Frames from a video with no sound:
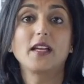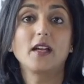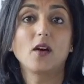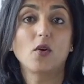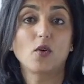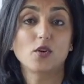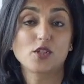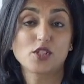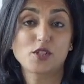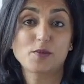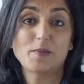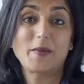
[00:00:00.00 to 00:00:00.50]

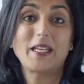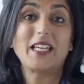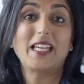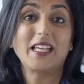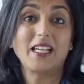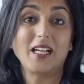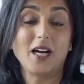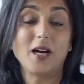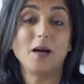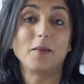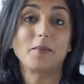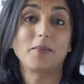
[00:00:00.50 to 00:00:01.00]
or
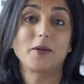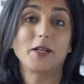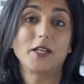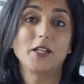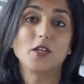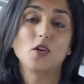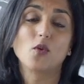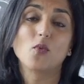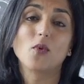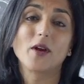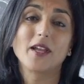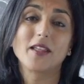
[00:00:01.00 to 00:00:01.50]
speaking up in
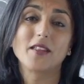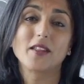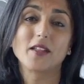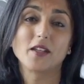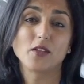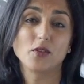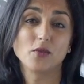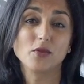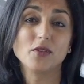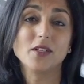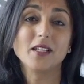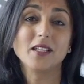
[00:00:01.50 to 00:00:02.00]
a way that
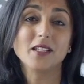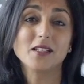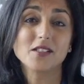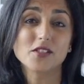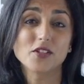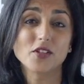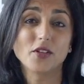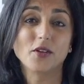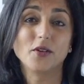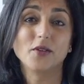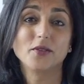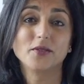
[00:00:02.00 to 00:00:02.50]
you need
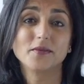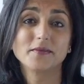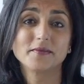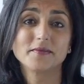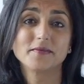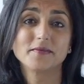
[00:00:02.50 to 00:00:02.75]
to?